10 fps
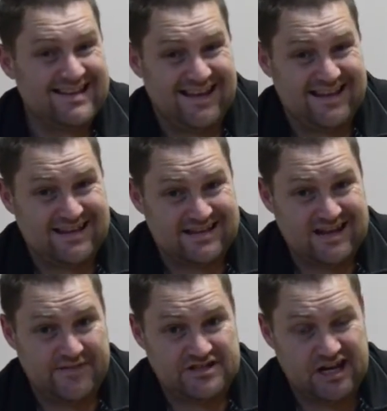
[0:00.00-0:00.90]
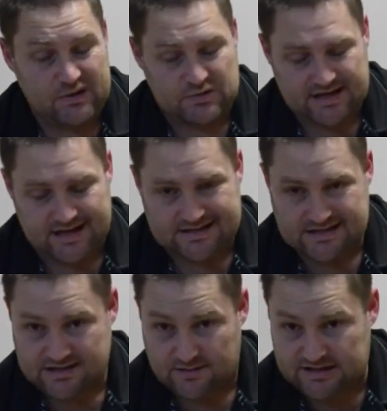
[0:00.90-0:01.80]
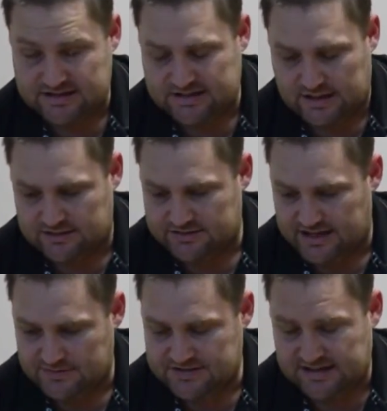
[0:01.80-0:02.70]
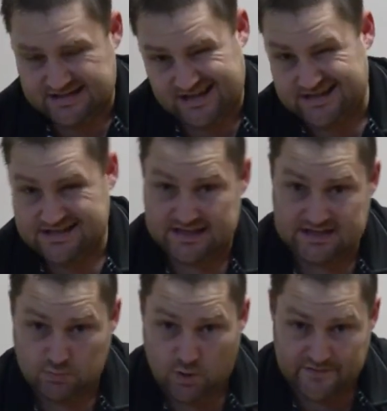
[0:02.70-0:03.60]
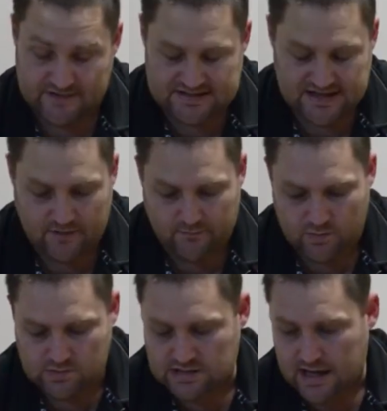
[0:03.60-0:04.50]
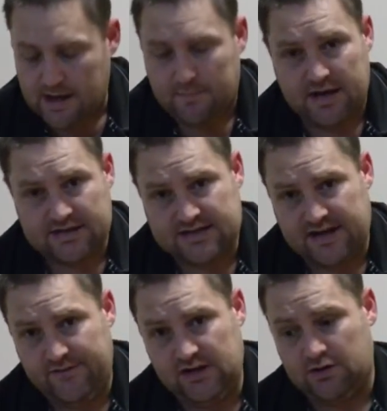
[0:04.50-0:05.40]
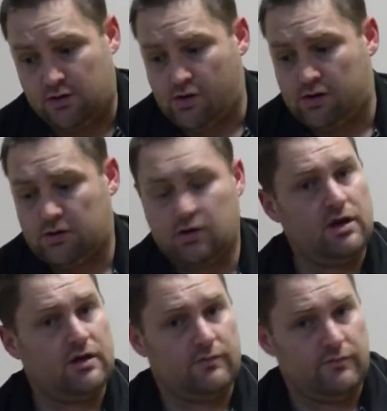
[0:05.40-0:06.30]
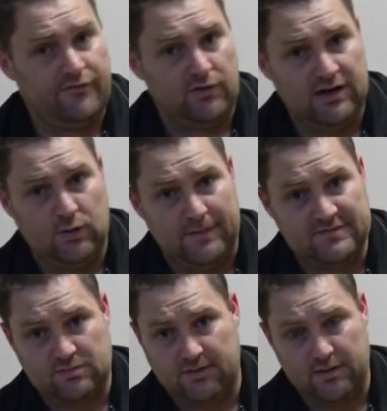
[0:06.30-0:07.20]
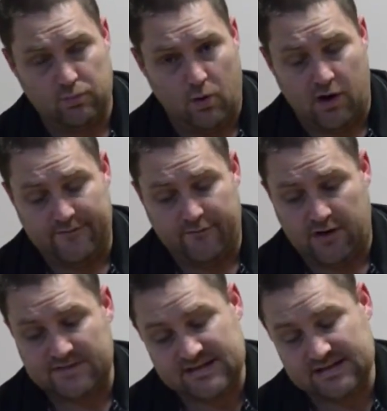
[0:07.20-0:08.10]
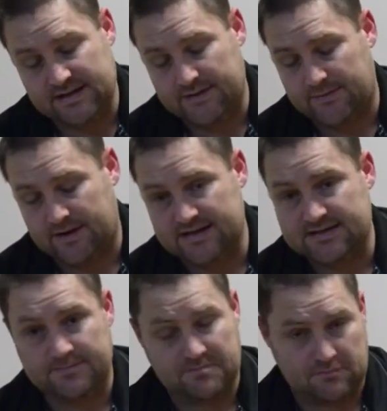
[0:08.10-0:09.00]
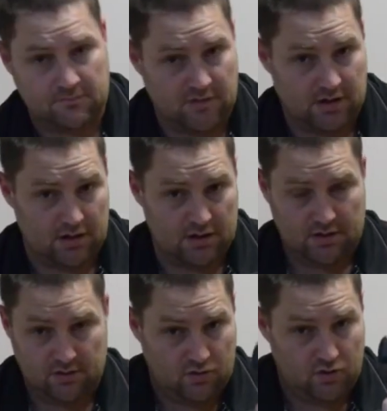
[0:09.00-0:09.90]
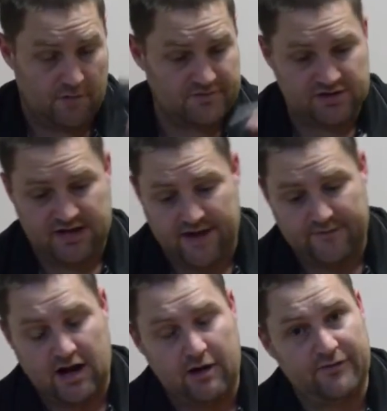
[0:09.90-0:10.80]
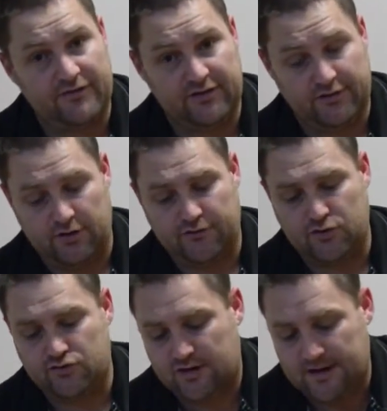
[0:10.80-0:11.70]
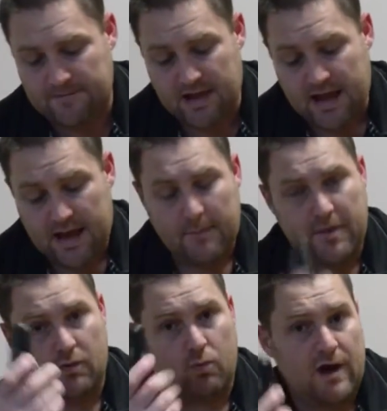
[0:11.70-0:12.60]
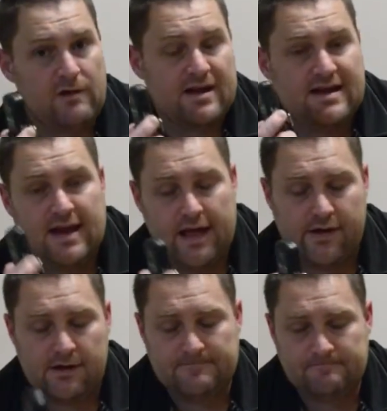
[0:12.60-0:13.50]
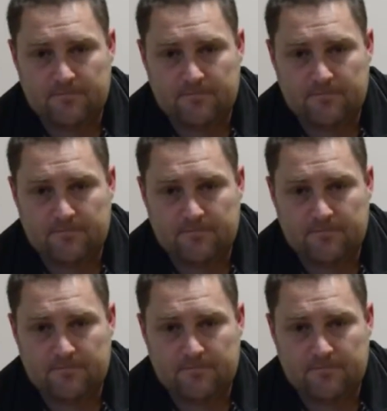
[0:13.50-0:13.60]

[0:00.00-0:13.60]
it doesn't have a channel selector, so it is stuck on channel 16, so that is one of its downfalls. But if you're fully equipped with YN563s, good option to have an RF602 trigger. But where another